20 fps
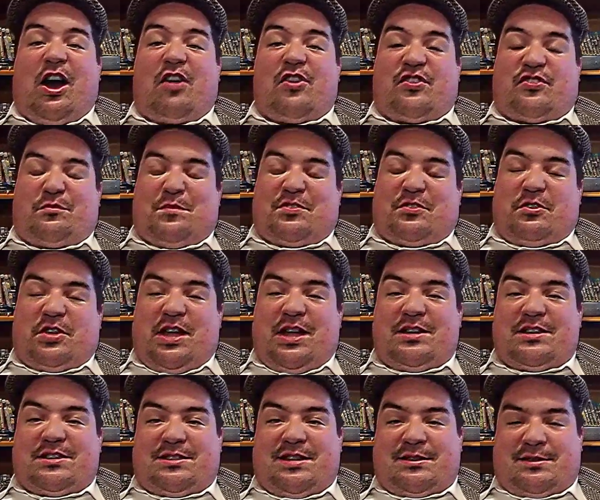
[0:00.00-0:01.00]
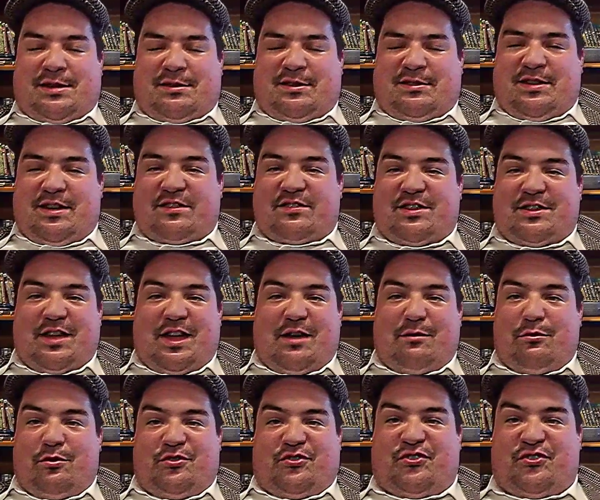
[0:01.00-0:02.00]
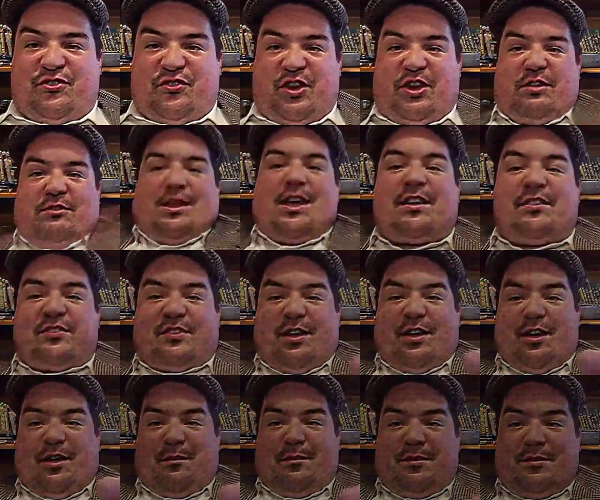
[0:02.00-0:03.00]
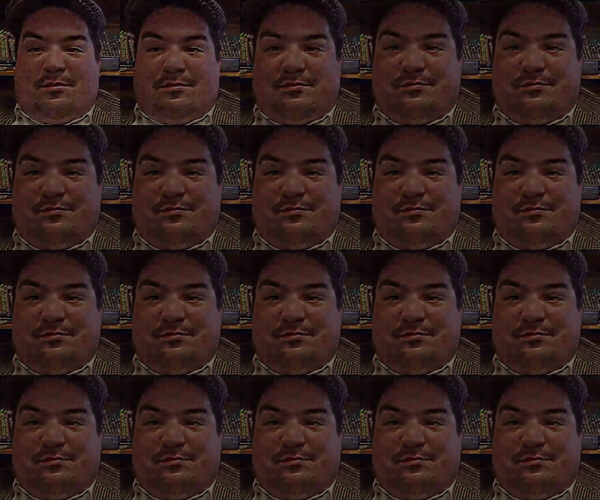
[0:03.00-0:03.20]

This is Mr. T666, and I will see you next time.